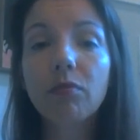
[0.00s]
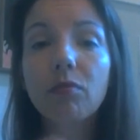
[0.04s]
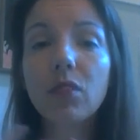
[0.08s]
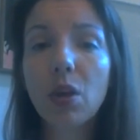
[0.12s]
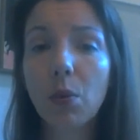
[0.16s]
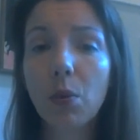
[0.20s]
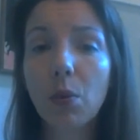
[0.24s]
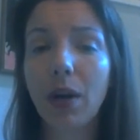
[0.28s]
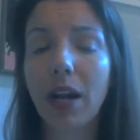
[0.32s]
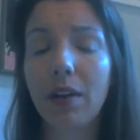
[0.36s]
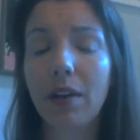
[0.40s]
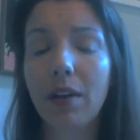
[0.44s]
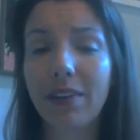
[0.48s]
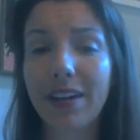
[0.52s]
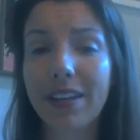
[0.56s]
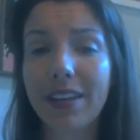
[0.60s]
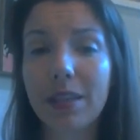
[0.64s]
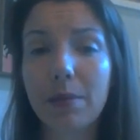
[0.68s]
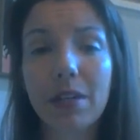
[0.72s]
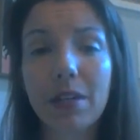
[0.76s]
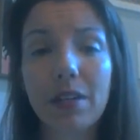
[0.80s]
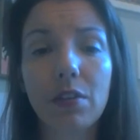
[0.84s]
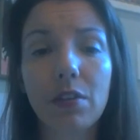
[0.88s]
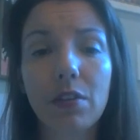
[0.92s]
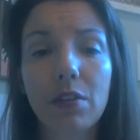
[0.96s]
when I invite them
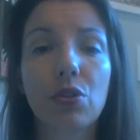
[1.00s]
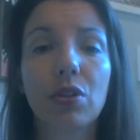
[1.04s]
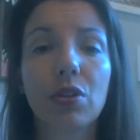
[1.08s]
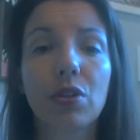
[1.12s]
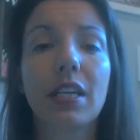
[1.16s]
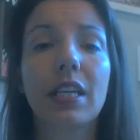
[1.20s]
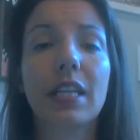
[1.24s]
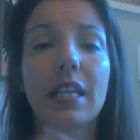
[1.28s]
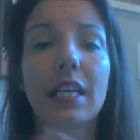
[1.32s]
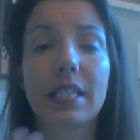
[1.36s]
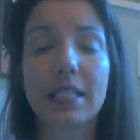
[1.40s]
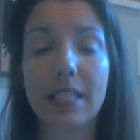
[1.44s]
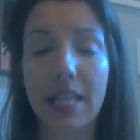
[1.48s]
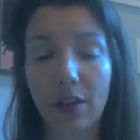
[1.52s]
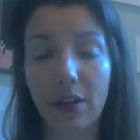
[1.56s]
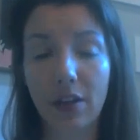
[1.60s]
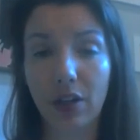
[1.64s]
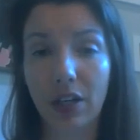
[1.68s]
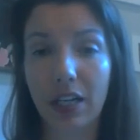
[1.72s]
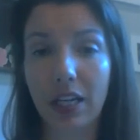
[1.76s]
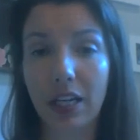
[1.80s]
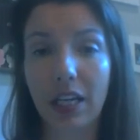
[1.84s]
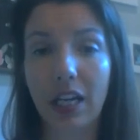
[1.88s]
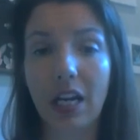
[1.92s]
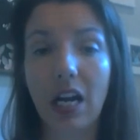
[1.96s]
individually, they say they're
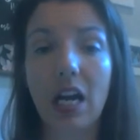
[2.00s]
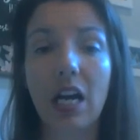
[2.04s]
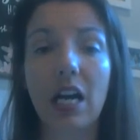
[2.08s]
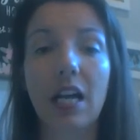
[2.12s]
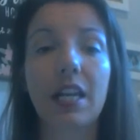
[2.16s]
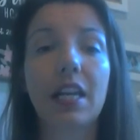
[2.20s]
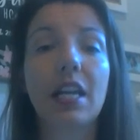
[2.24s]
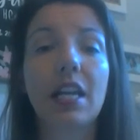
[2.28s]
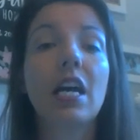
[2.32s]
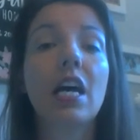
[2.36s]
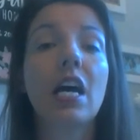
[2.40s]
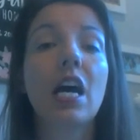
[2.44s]
going to get on.